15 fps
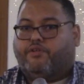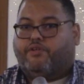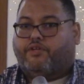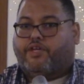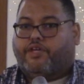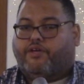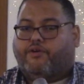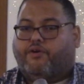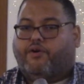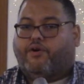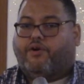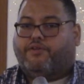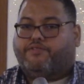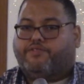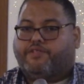He
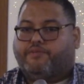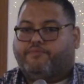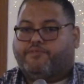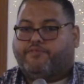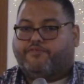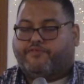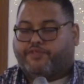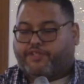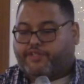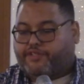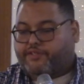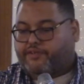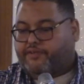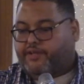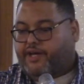caused them to
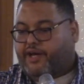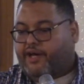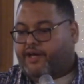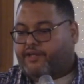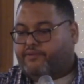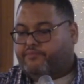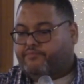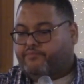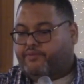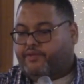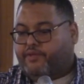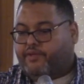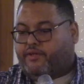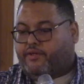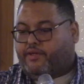forget their God.
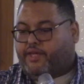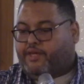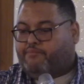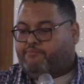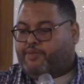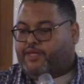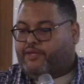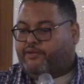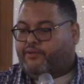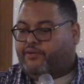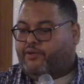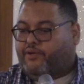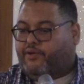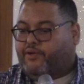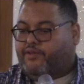And Baal
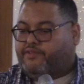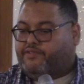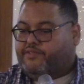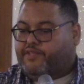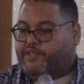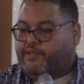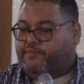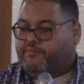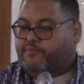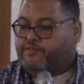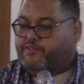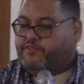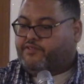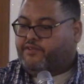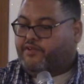caused them
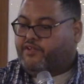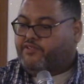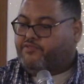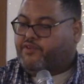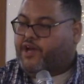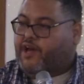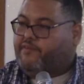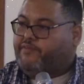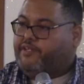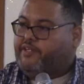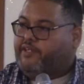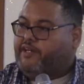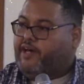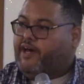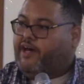to start
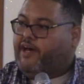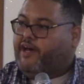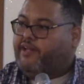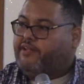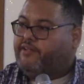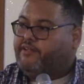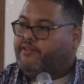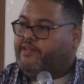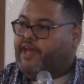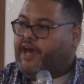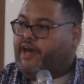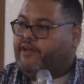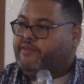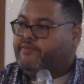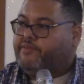driving God
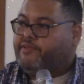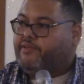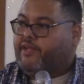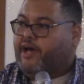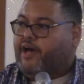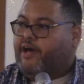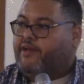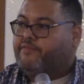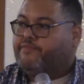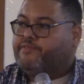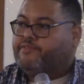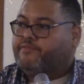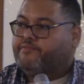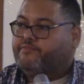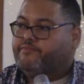out of their
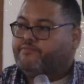lives.